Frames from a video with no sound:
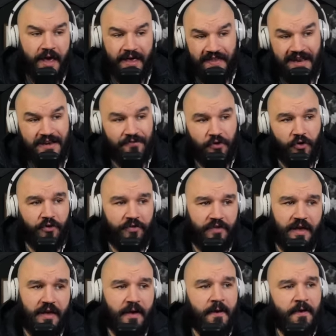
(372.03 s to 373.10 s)
And then you've got to
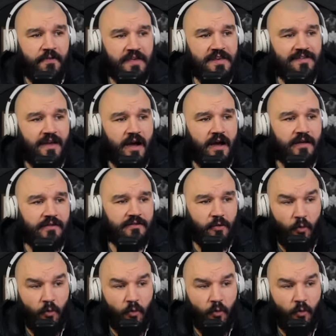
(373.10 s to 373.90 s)
think, these guys,